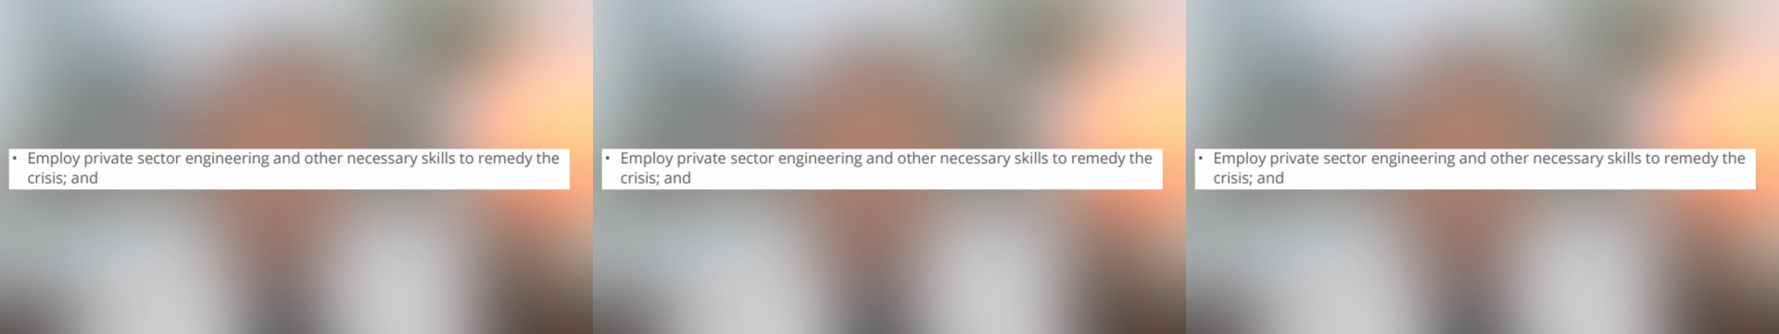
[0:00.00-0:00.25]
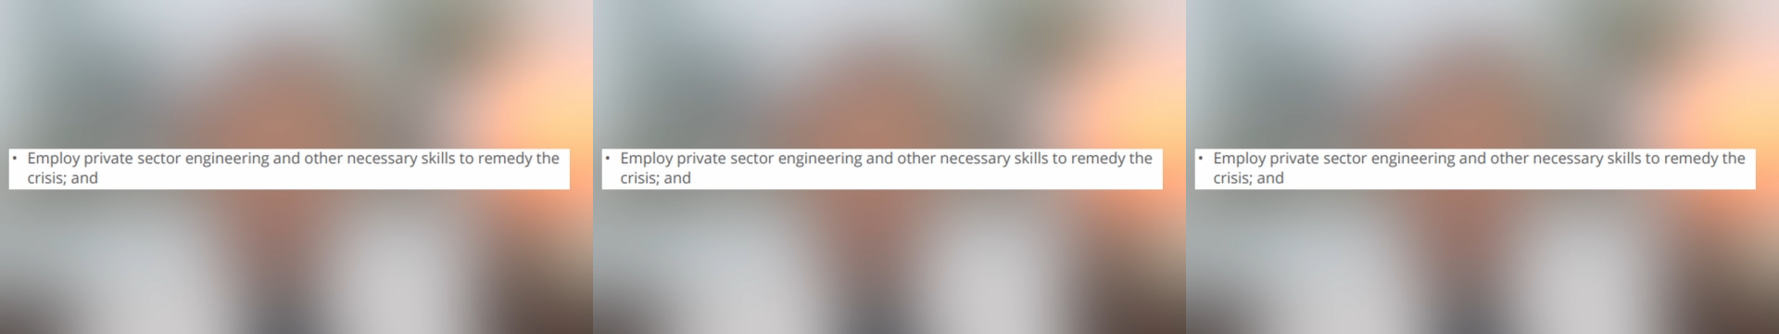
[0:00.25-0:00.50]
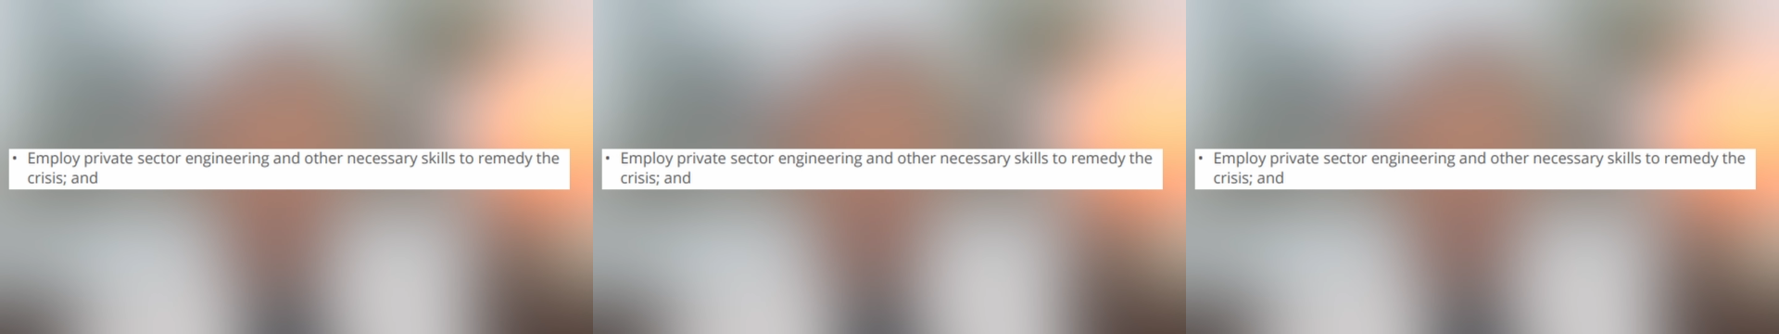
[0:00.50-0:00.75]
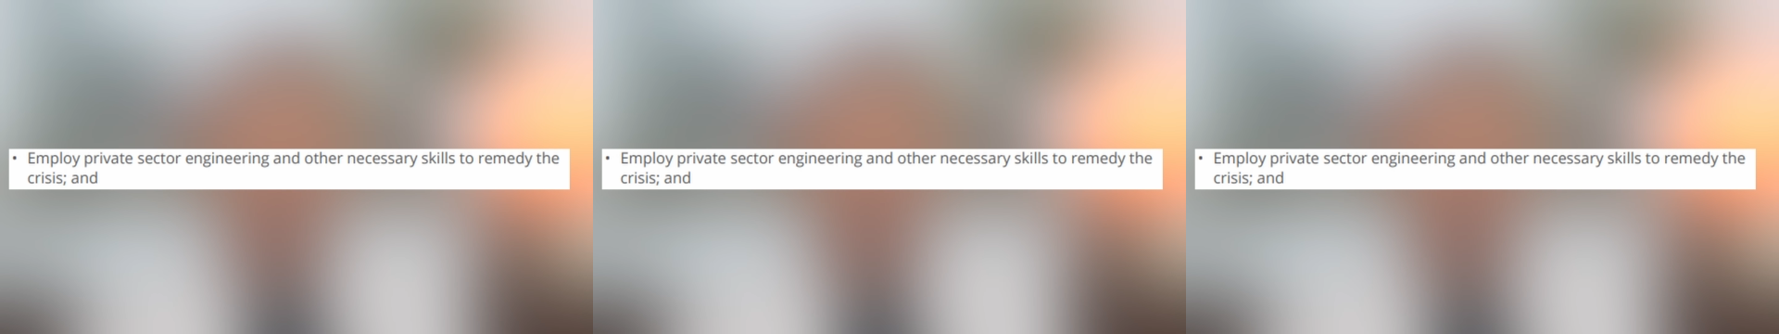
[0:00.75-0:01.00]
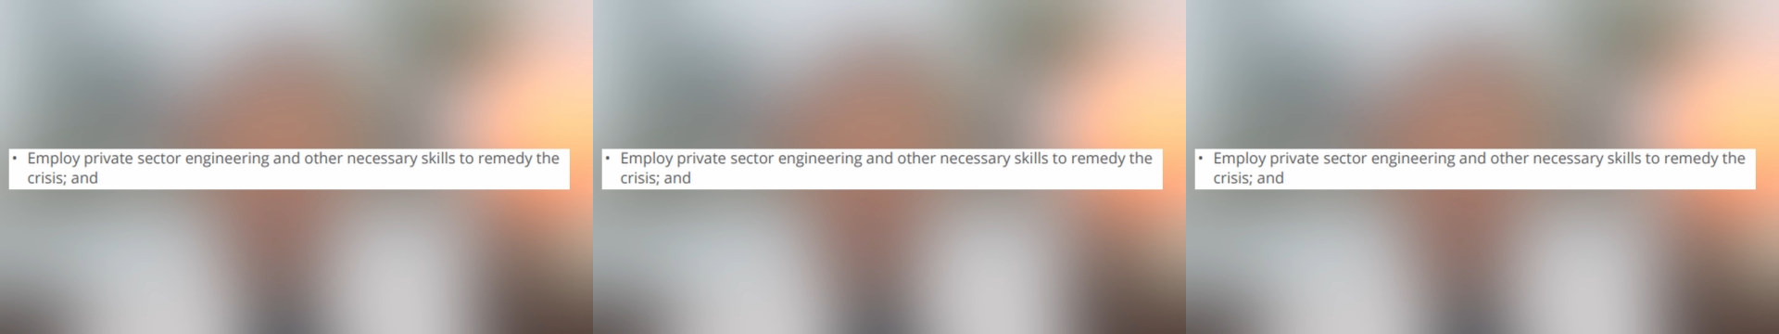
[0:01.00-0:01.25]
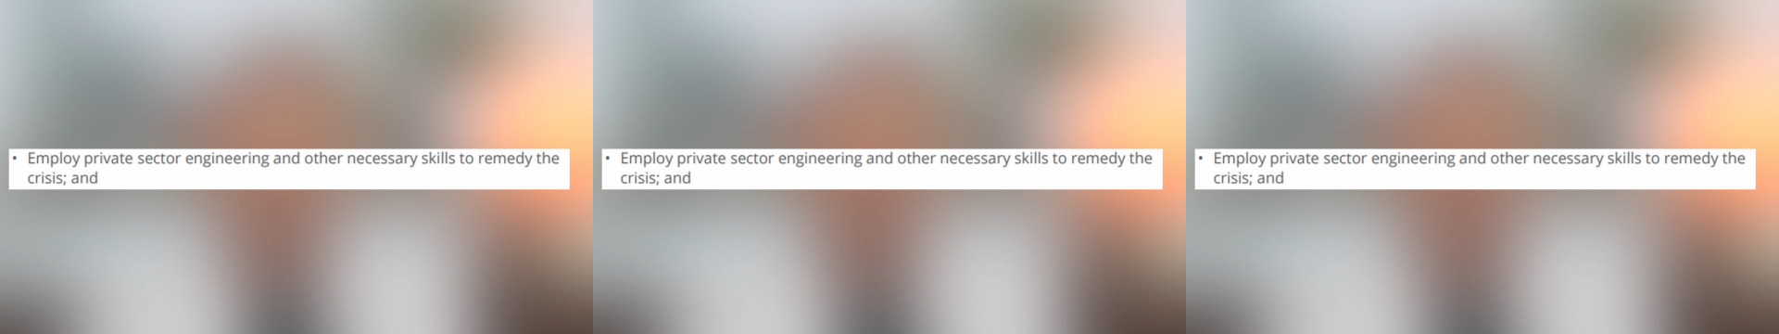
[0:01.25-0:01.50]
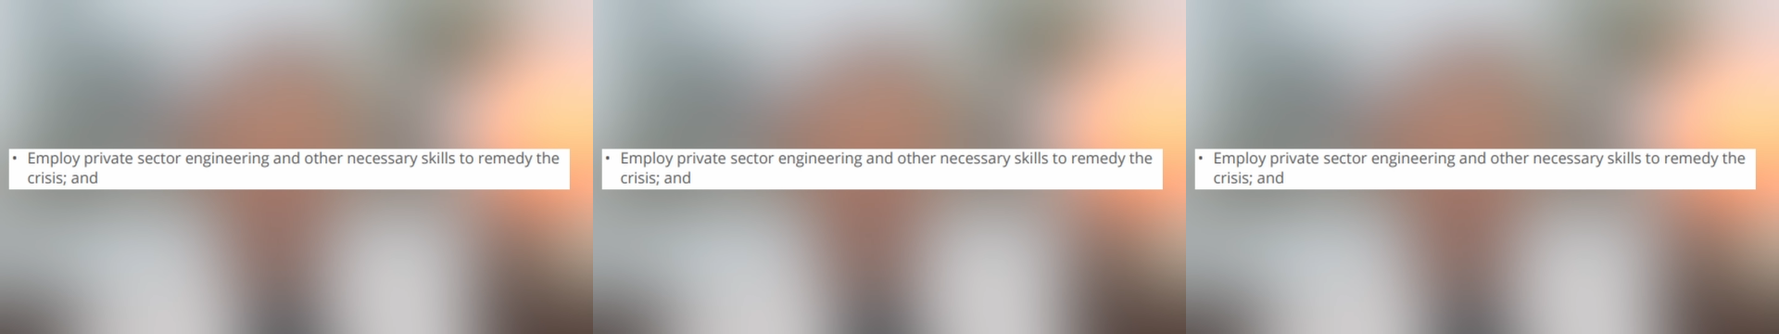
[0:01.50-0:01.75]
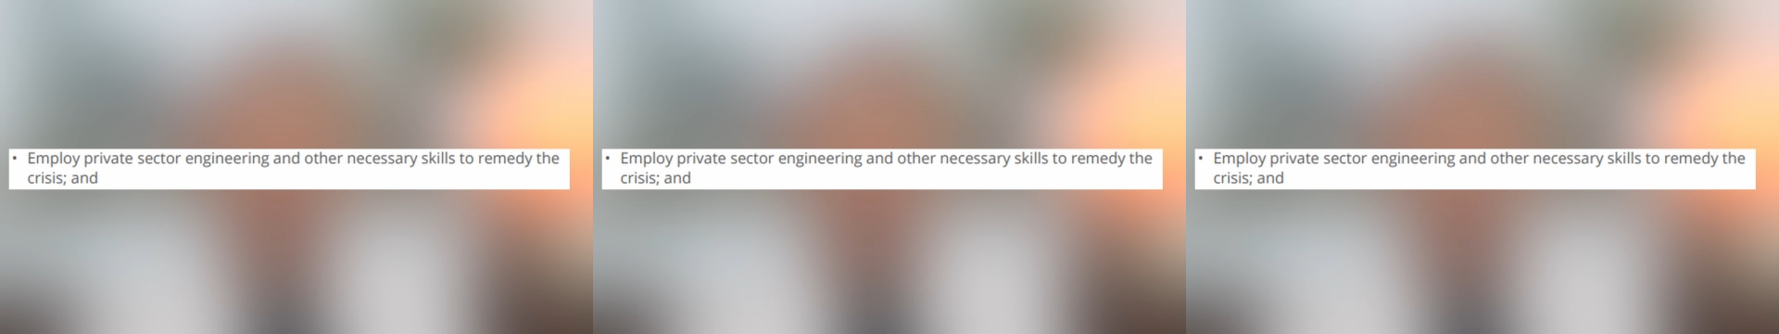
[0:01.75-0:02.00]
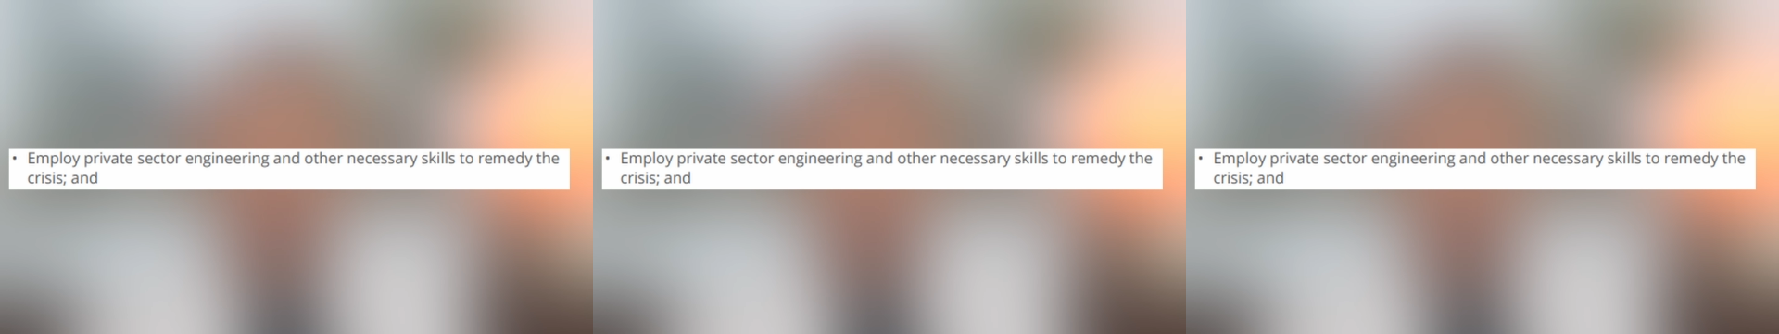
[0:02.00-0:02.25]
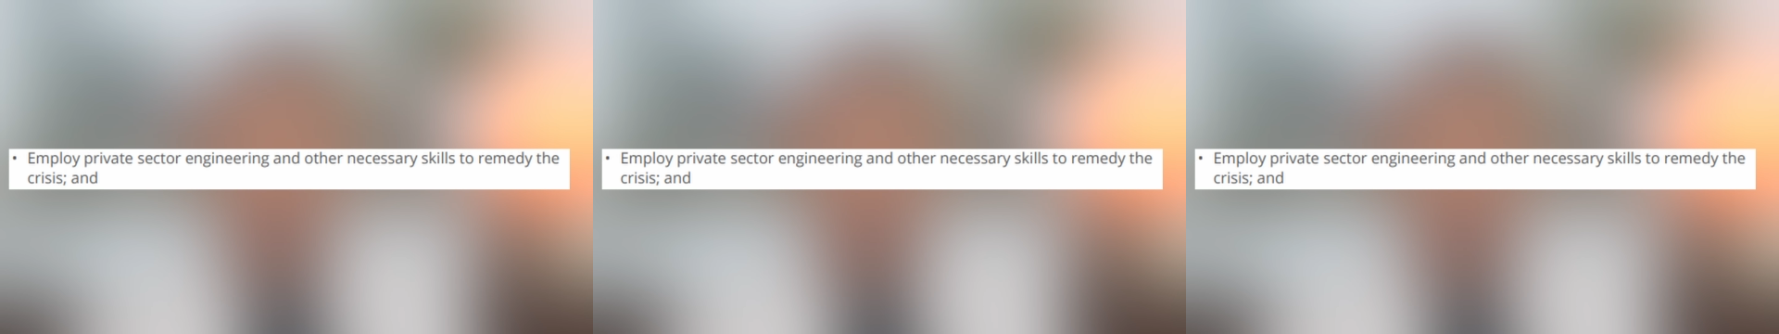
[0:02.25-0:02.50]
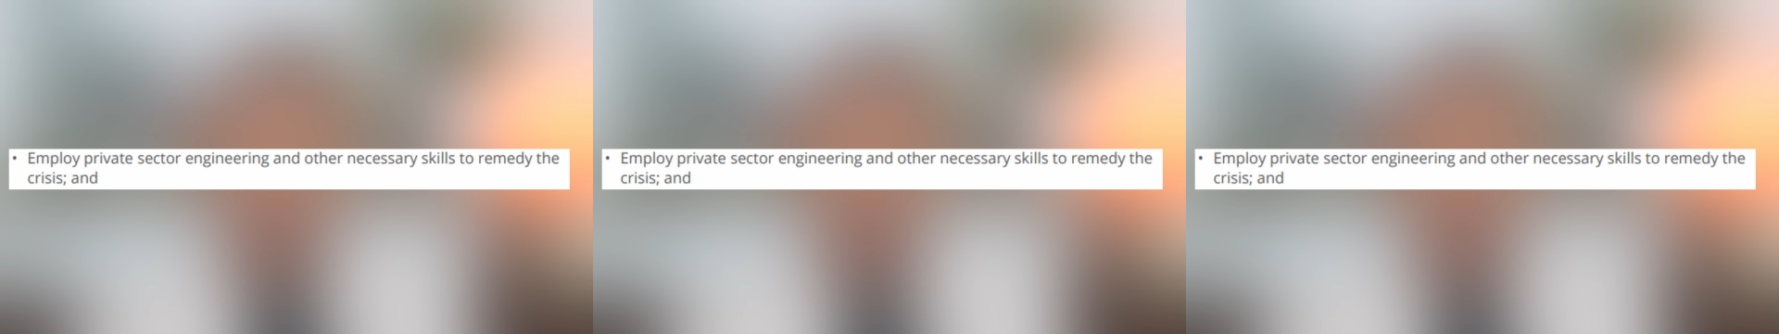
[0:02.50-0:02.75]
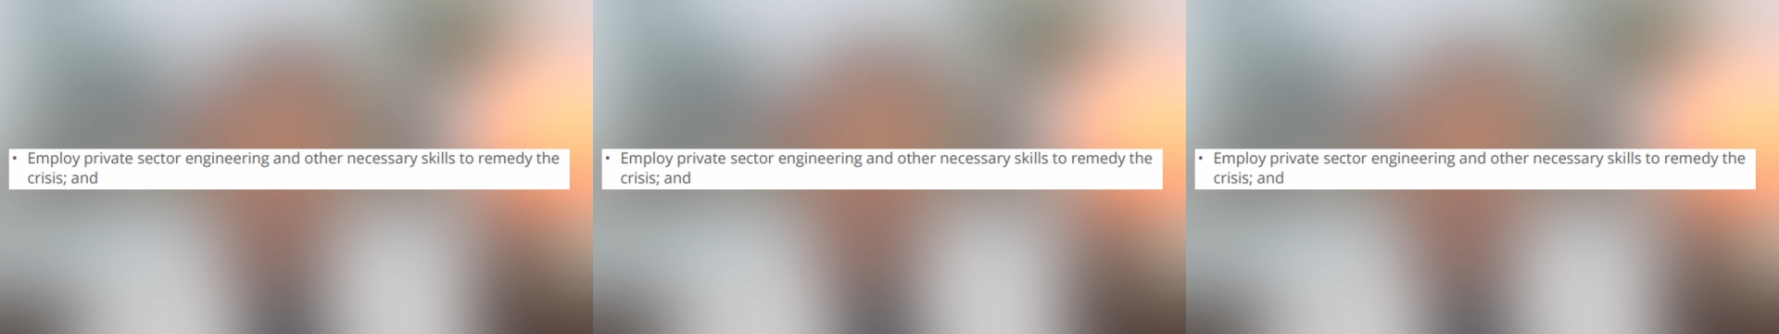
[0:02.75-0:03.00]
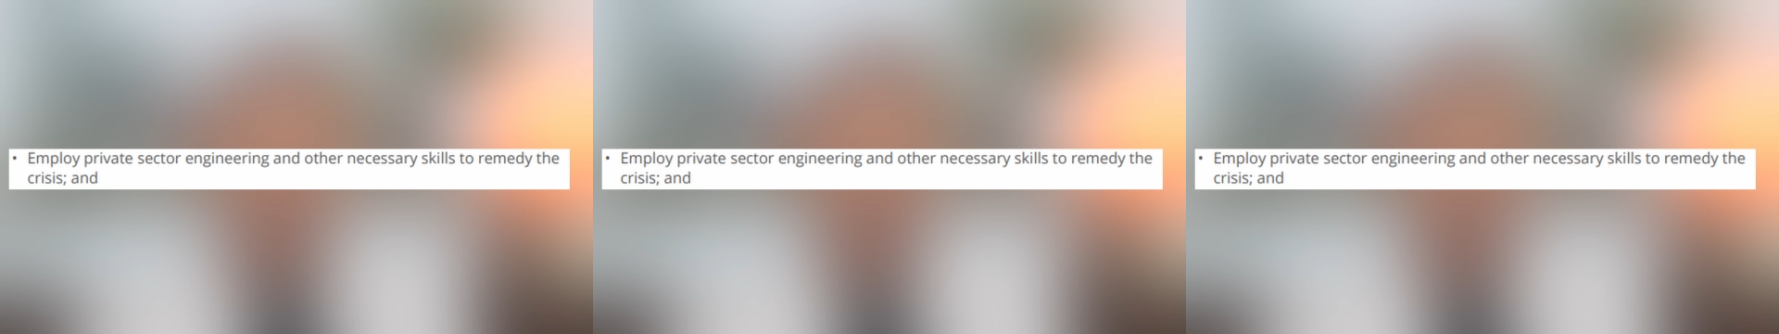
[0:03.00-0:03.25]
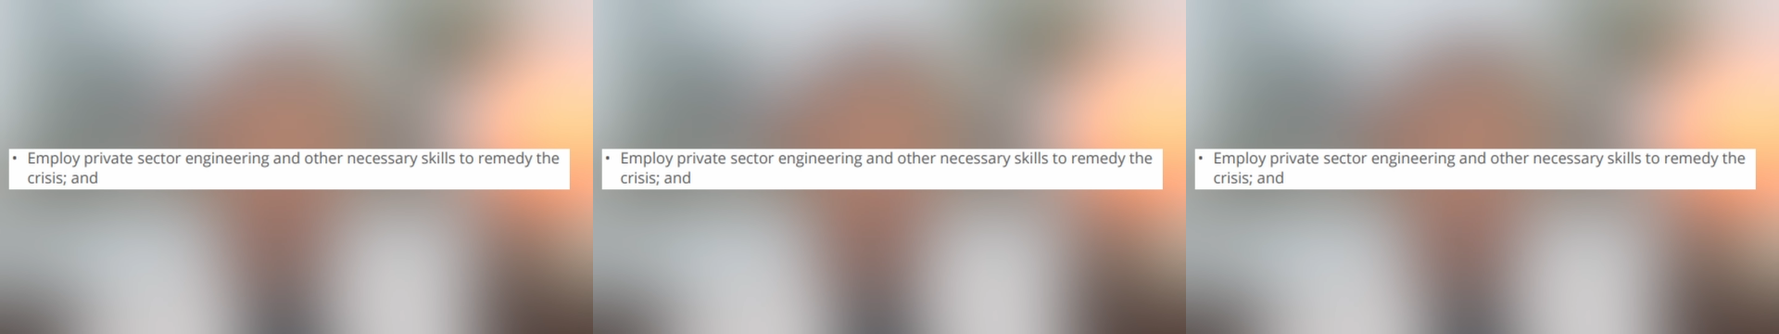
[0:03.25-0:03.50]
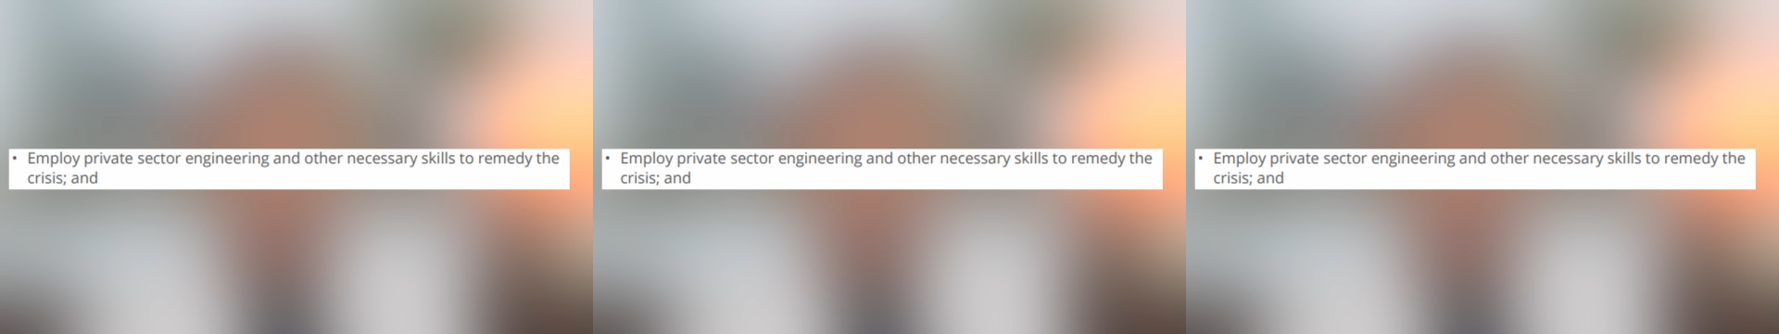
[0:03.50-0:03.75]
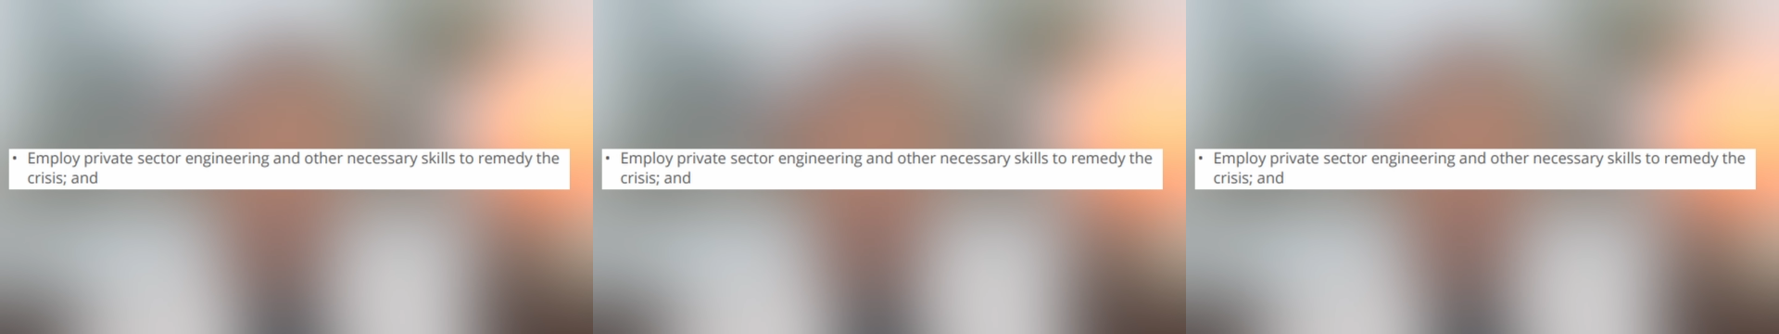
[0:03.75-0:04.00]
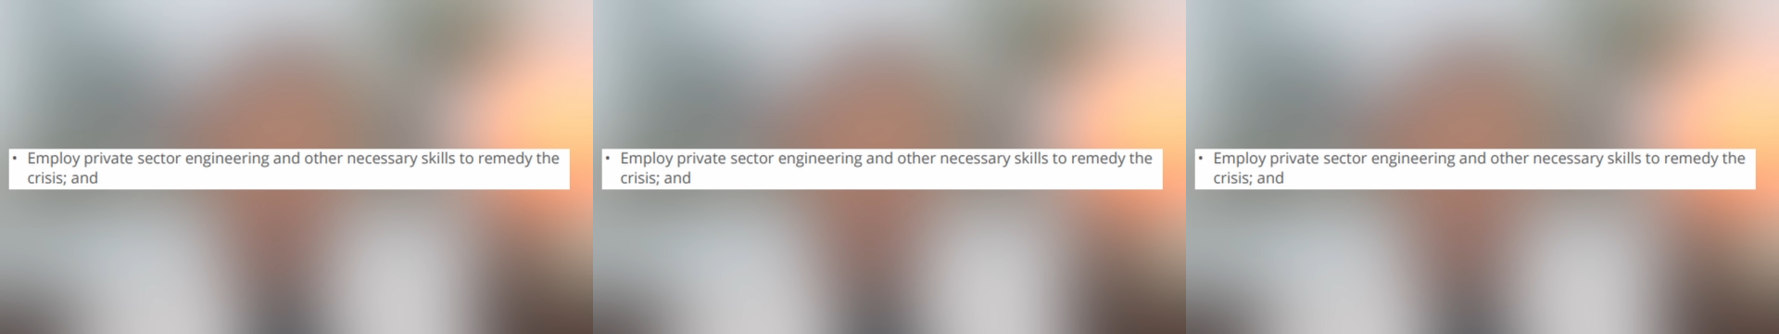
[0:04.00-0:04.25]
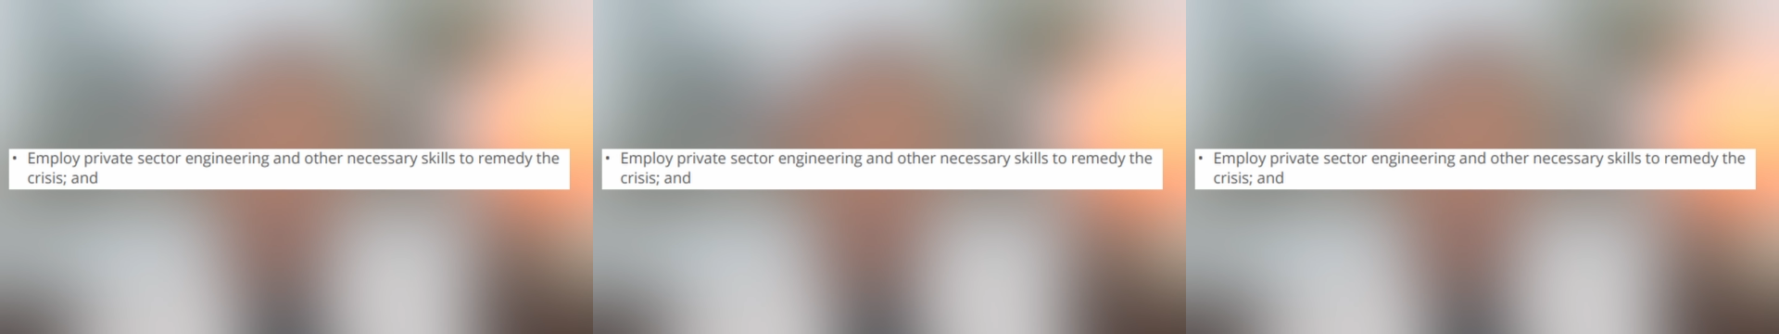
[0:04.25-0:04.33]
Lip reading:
[unreadable: no face in view]